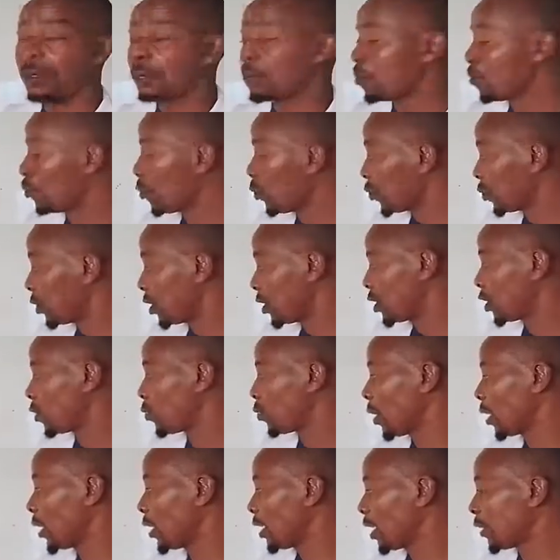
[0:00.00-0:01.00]
mood is
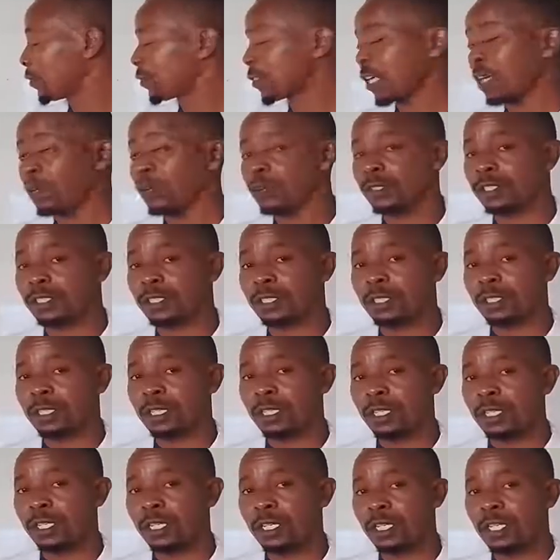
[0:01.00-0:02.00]
equally left out.
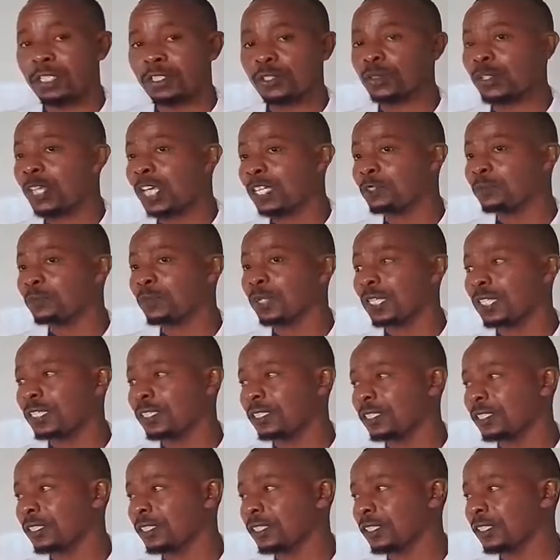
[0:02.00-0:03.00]
So that means